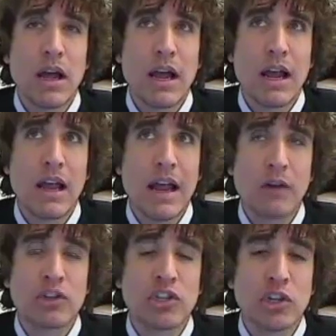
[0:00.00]

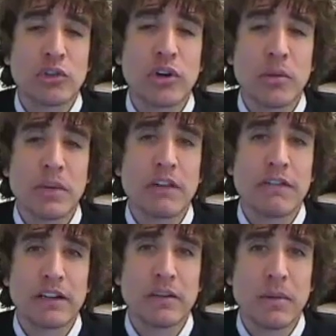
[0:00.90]
how children are being
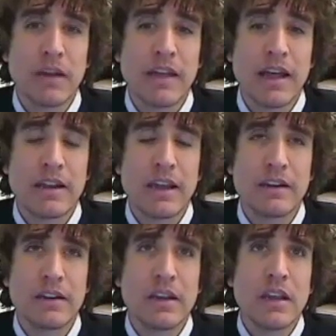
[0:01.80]
affected by that,
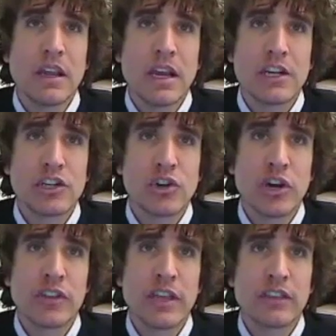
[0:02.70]
and
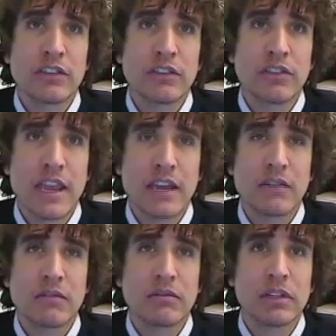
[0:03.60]
ensuring that they
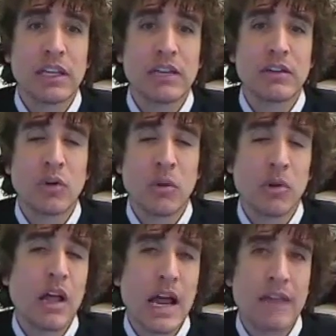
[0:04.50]
can lead the
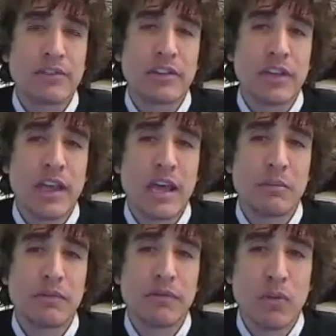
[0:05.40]
normal lives that they
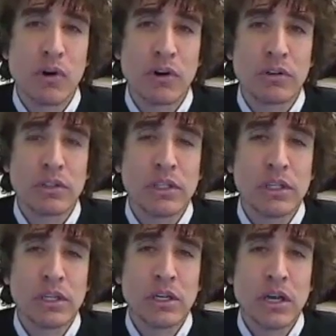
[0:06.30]
had before
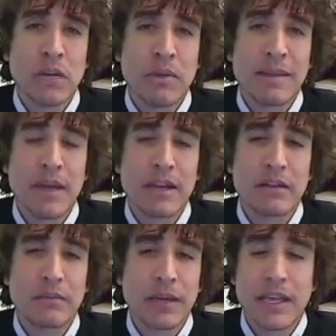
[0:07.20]
by
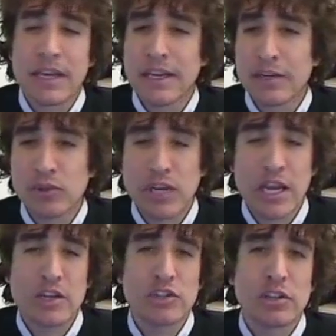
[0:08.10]
getting an
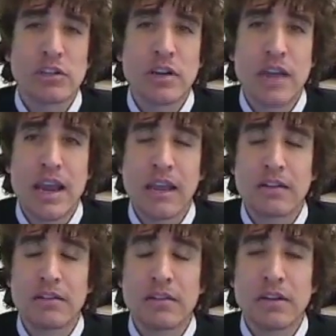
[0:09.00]
education
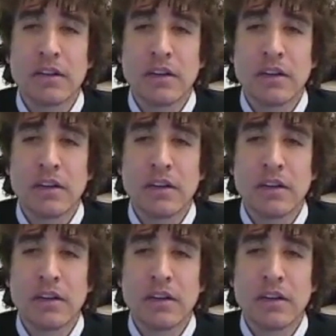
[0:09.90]
and